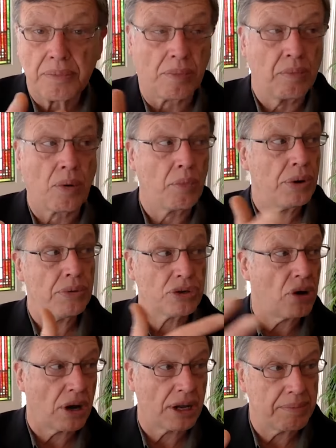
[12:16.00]
we were
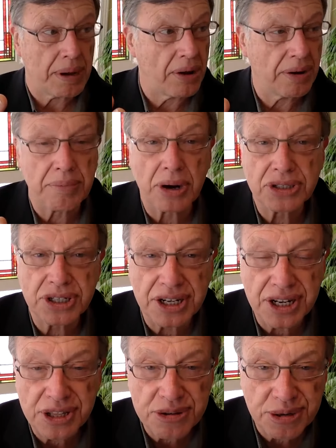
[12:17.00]
talking about on March
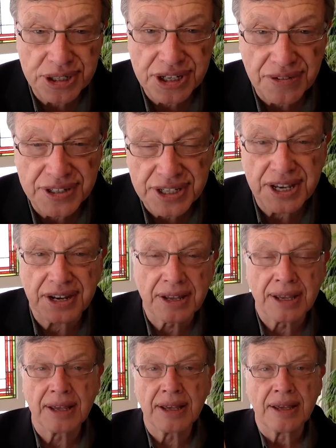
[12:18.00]
19th, 2017
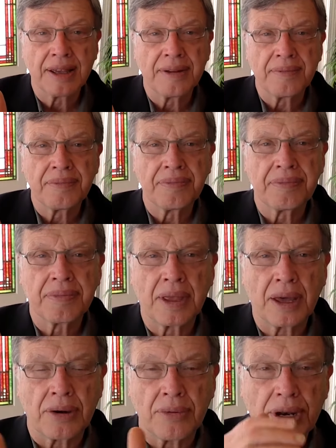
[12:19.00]

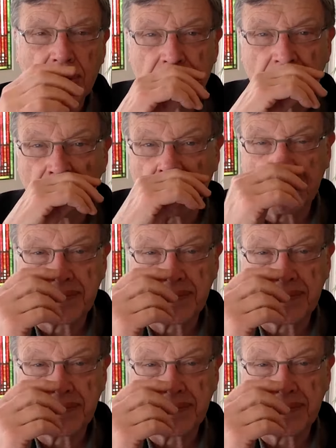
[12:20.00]
on our radio show.